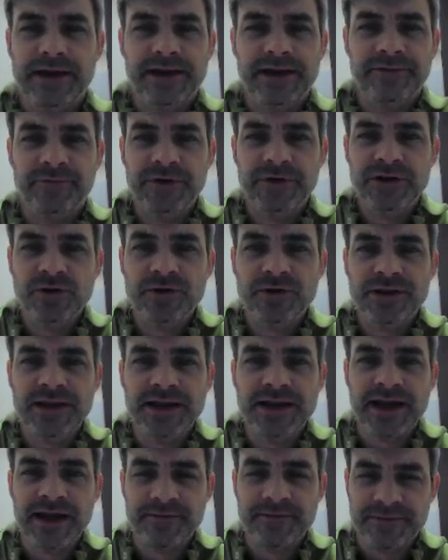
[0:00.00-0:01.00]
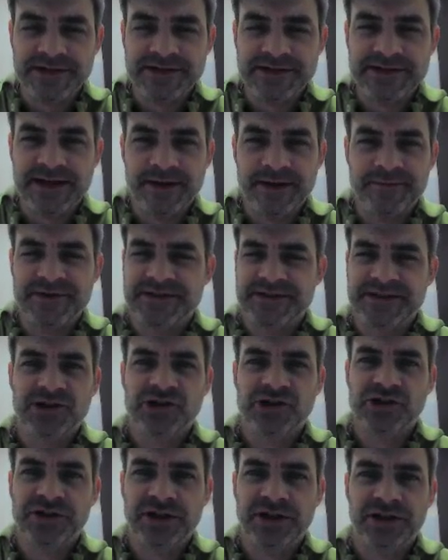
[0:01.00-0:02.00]
If we go to the Admin tab, the
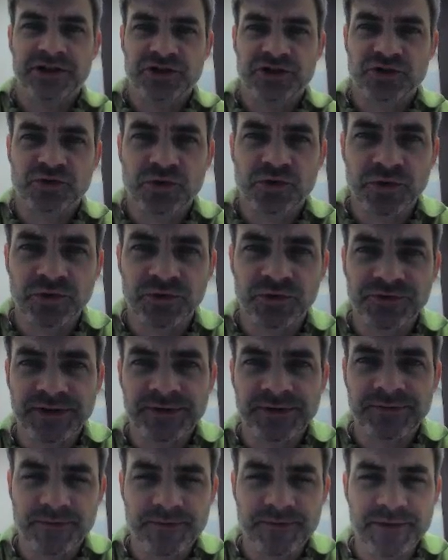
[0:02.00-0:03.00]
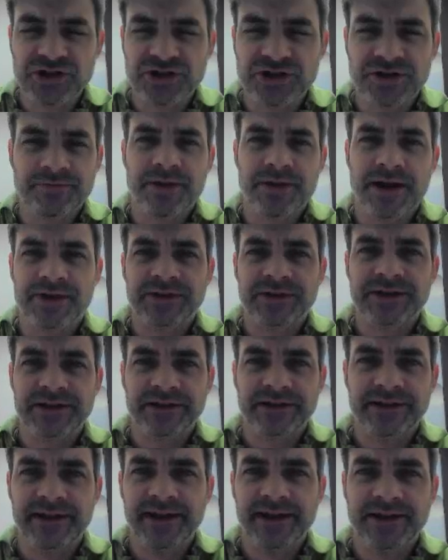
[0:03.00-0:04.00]
section that controls information about the
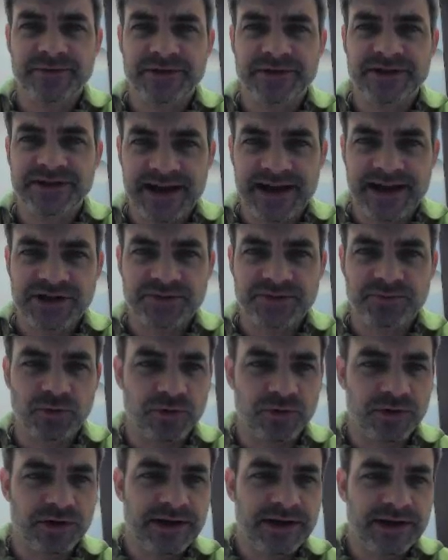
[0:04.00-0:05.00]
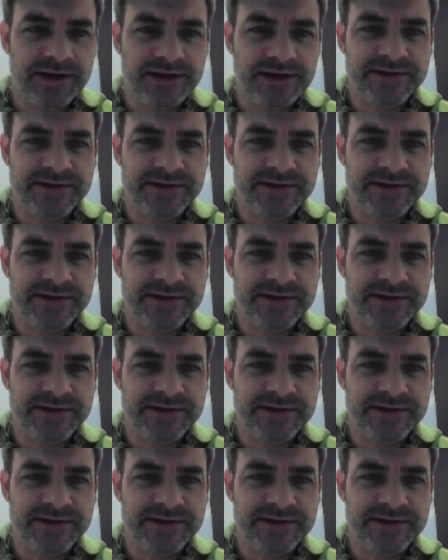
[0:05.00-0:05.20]
engagement dashboard